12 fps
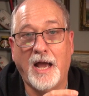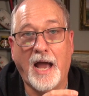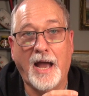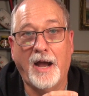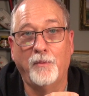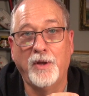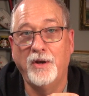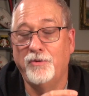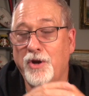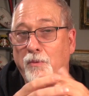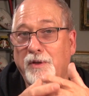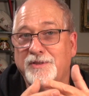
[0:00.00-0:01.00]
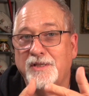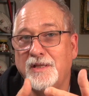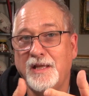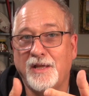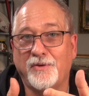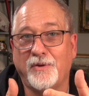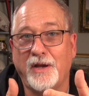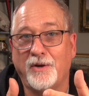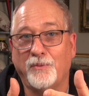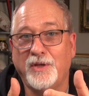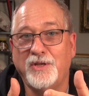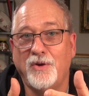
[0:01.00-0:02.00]
I, we don't know what's in the iterator.
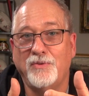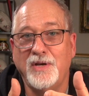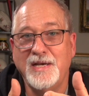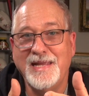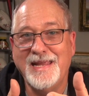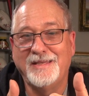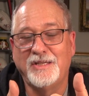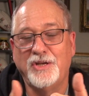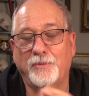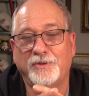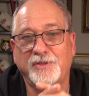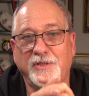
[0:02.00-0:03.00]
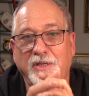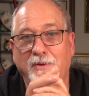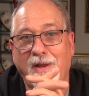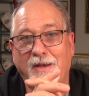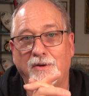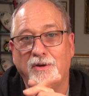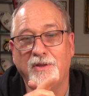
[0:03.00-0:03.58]
We don't need to know what's in the iterator.